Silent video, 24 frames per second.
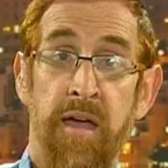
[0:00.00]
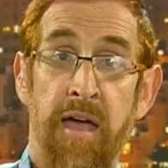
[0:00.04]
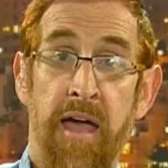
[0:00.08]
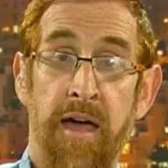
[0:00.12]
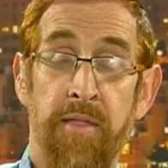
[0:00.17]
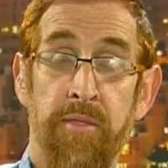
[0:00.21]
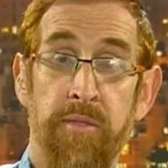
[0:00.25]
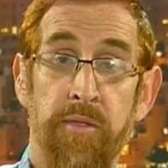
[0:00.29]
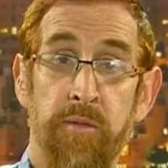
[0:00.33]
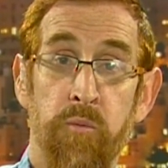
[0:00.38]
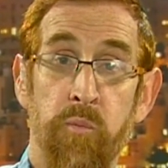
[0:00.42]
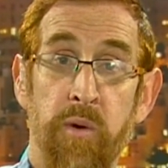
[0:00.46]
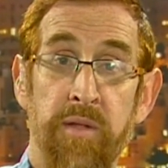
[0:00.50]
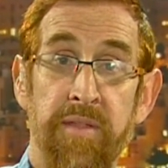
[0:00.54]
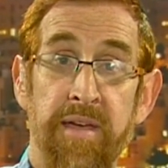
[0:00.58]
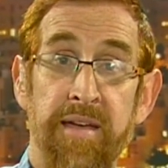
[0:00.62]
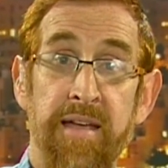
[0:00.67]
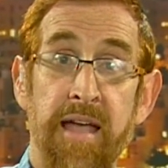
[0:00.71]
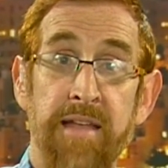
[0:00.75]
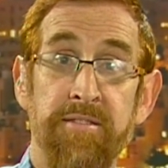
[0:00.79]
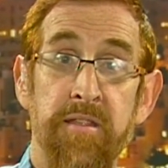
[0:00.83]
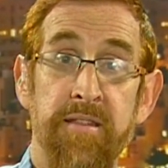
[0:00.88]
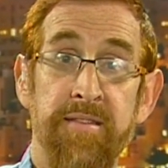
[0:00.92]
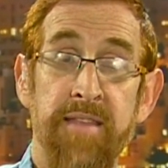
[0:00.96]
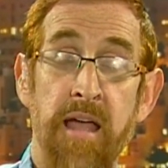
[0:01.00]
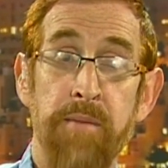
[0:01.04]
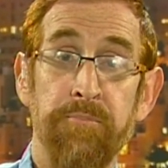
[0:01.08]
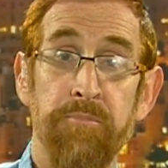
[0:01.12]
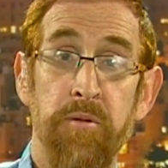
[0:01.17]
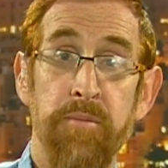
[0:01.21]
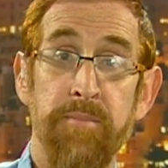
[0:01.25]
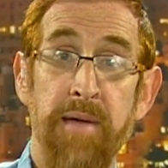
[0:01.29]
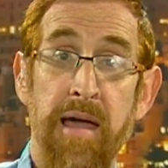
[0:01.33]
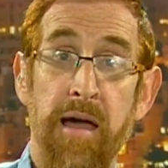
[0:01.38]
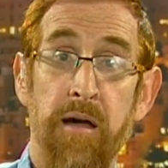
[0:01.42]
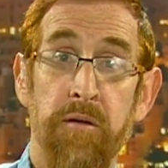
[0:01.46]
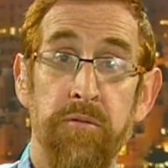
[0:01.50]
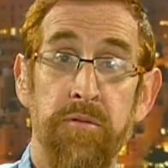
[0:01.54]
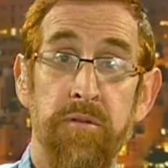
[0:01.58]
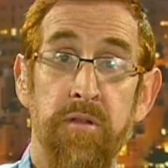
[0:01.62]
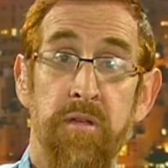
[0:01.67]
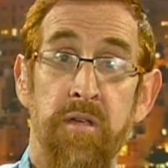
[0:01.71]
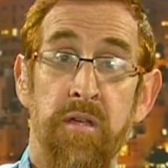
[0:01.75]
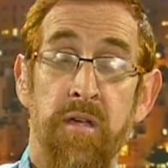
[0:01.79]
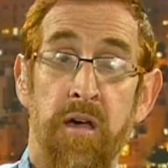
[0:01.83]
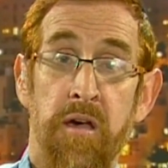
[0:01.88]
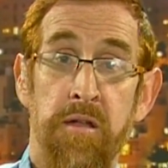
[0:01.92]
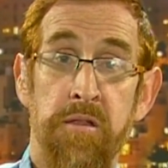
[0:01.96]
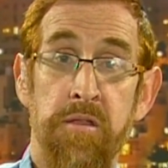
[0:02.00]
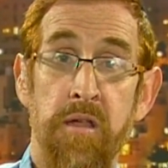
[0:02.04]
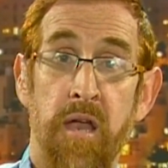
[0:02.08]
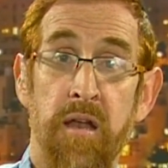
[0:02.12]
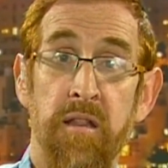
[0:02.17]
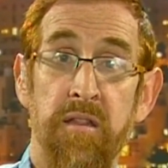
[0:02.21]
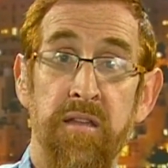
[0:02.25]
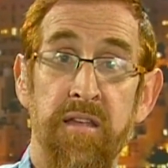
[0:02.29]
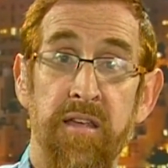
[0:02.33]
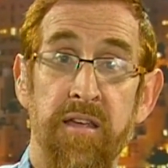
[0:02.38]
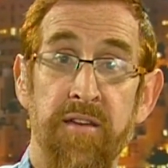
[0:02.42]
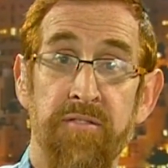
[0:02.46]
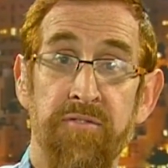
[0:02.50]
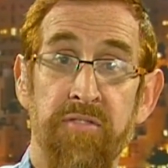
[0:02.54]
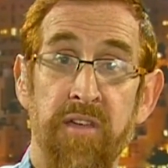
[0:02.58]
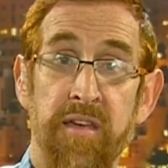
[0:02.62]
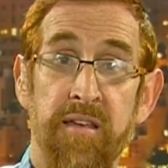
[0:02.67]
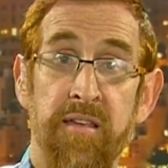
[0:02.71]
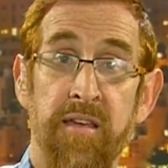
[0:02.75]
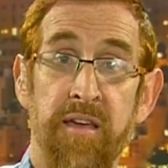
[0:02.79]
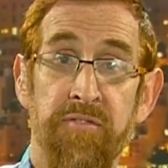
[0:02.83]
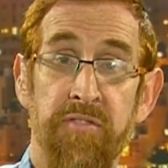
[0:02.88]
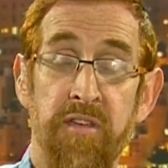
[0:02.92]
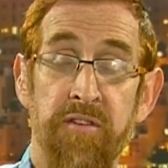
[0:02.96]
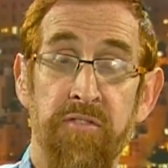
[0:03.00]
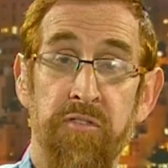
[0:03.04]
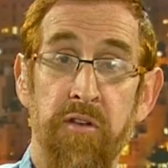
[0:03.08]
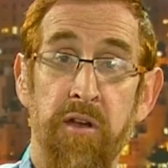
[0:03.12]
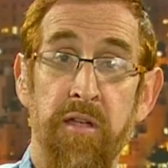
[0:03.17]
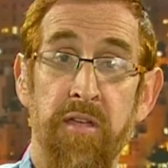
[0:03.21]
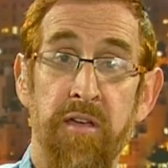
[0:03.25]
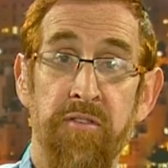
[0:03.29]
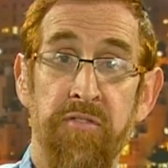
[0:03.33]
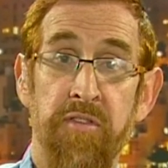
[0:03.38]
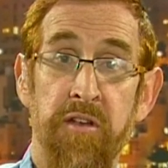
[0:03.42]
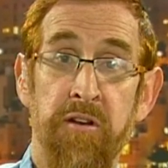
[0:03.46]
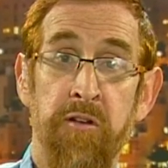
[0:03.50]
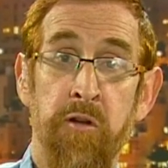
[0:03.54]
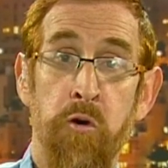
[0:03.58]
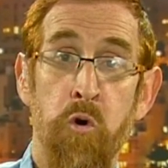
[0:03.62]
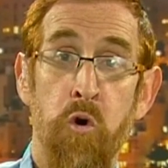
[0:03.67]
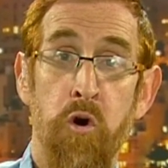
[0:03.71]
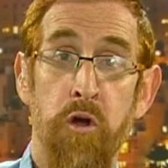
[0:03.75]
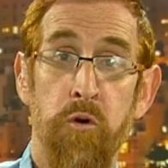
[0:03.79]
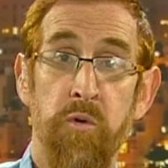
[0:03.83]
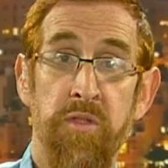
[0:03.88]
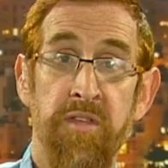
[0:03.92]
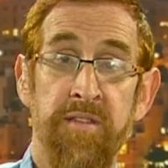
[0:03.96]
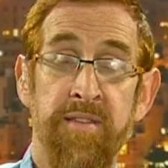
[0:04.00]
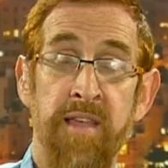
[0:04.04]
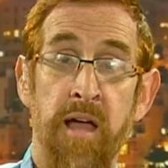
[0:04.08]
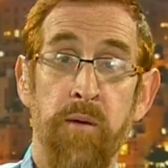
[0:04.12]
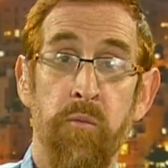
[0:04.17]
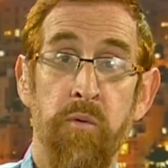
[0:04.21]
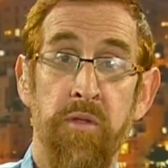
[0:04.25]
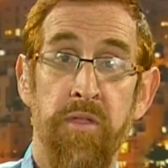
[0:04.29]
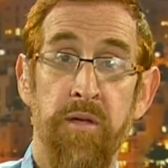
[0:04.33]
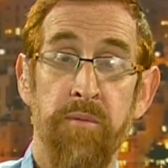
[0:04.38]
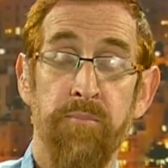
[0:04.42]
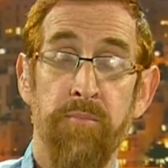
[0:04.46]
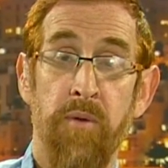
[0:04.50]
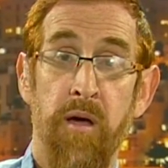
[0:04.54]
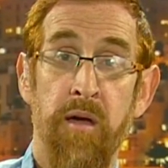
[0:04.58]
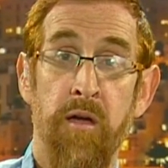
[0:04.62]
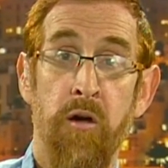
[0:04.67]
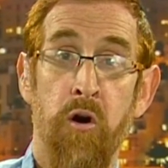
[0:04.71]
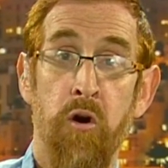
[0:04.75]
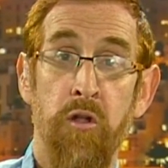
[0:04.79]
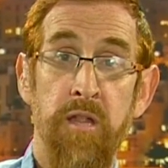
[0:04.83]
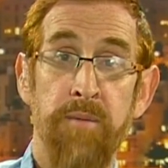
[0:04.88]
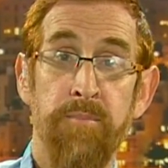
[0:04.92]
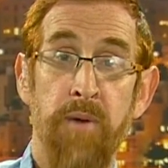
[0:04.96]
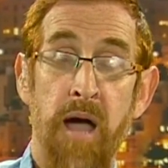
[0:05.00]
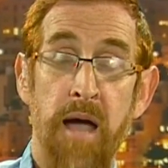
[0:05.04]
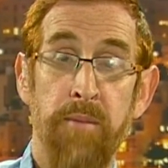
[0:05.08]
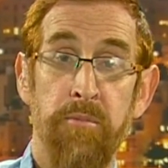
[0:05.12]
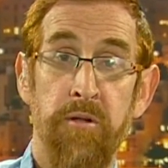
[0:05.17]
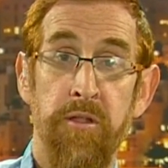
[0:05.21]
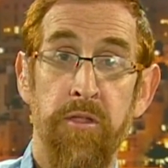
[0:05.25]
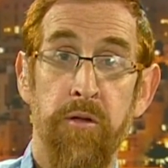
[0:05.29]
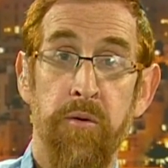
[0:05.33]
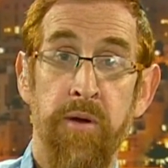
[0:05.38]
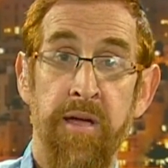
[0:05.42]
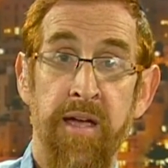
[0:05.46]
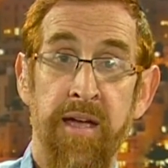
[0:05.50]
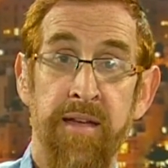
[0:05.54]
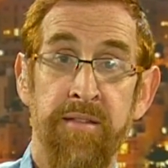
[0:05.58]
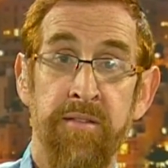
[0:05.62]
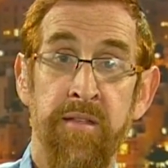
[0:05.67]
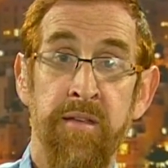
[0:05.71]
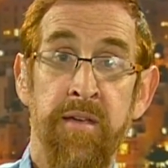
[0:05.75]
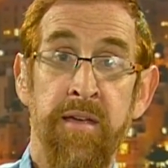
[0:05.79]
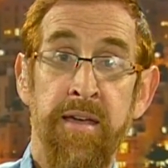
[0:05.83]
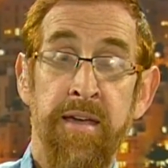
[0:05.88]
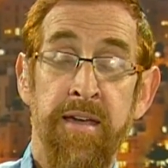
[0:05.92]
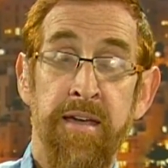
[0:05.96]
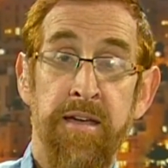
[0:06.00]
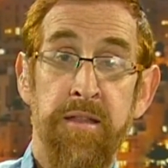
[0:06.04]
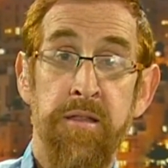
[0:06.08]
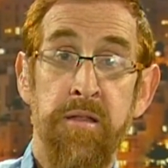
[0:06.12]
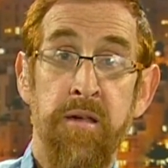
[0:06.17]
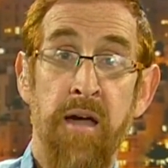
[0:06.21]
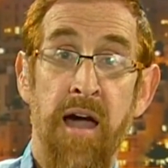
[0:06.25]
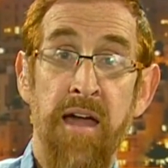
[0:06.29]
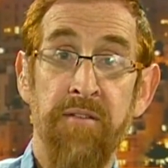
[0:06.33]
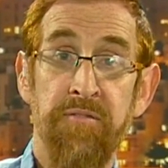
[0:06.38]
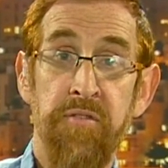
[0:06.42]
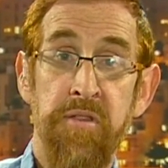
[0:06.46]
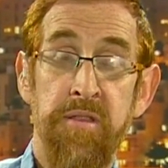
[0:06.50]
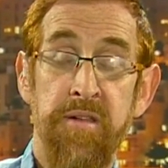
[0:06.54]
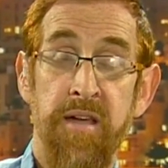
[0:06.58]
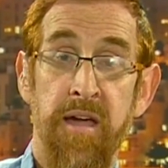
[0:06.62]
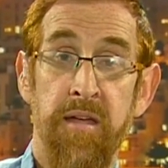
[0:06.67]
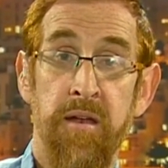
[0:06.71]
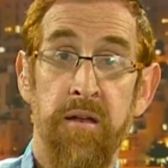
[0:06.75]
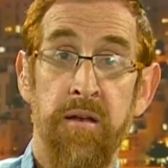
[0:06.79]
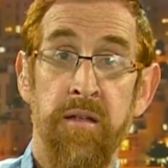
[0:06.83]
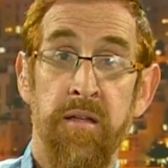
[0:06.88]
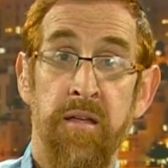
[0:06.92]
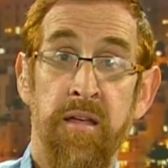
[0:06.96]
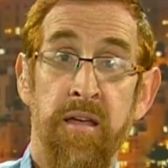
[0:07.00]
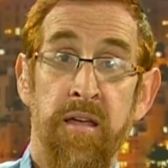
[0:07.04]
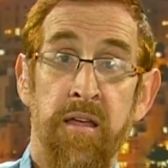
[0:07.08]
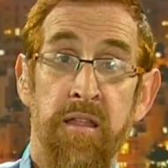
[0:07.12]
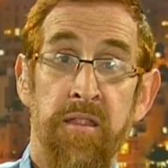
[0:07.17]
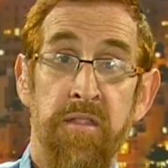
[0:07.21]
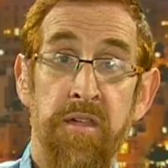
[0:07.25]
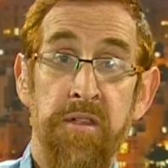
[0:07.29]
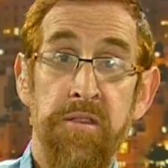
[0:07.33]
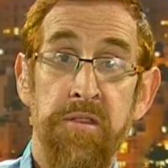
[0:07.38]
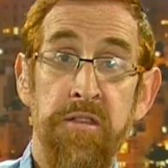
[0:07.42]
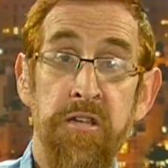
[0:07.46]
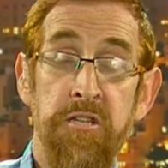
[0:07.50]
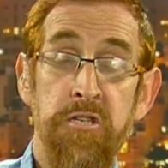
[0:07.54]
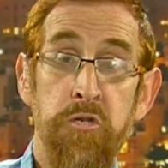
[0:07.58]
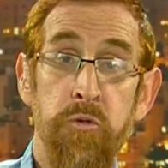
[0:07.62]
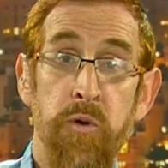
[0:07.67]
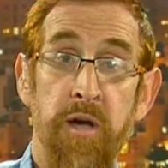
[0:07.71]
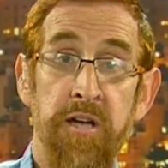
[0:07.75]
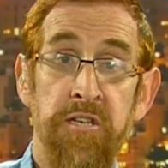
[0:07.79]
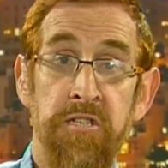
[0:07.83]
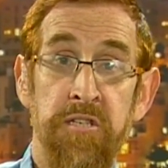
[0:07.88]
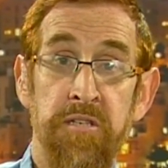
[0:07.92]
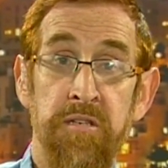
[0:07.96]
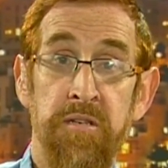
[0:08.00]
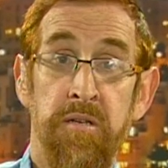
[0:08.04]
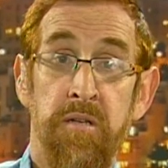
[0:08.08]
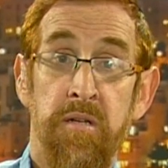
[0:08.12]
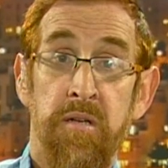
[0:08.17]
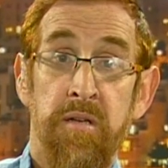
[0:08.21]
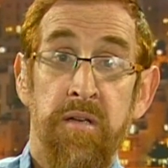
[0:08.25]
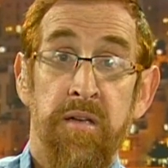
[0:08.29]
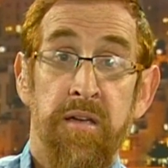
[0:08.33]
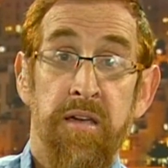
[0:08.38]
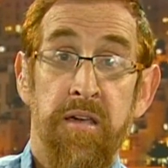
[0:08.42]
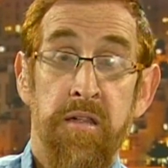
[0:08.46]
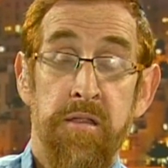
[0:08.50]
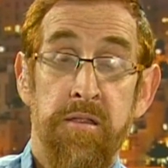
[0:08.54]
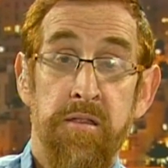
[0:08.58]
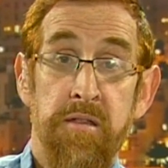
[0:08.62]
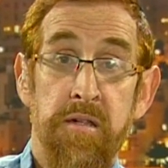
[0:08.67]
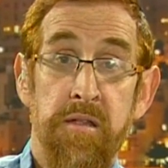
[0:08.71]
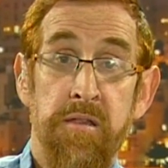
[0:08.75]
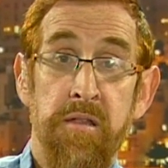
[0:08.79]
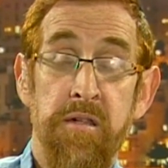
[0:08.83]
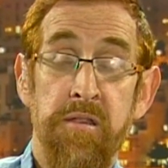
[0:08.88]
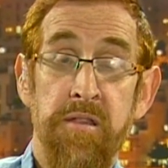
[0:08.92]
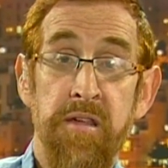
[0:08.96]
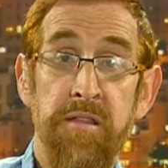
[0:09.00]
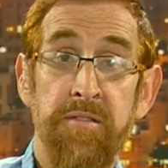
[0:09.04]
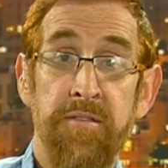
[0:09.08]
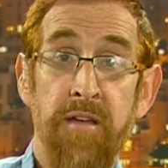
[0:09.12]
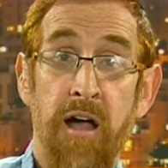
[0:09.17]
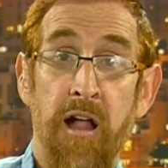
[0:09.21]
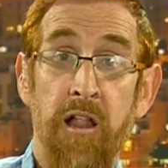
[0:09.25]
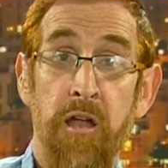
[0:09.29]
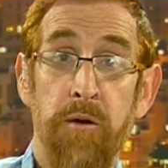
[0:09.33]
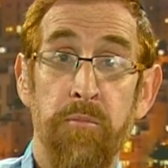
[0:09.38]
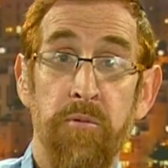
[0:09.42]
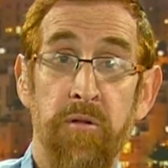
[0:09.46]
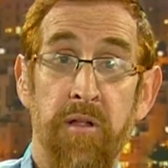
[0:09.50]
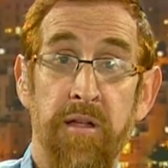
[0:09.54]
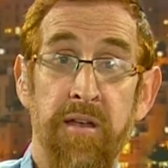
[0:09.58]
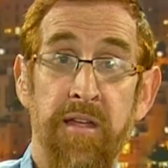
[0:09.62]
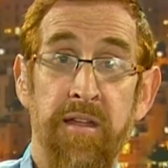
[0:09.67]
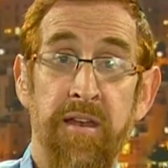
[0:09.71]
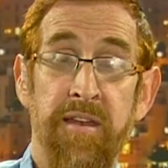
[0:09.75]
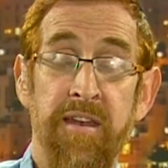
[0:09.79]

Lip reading: And when they get to the Temple Mount, suddenly, if they're caught with a Holy Bible in their hand, it's confiscated. This situation is intolerable. And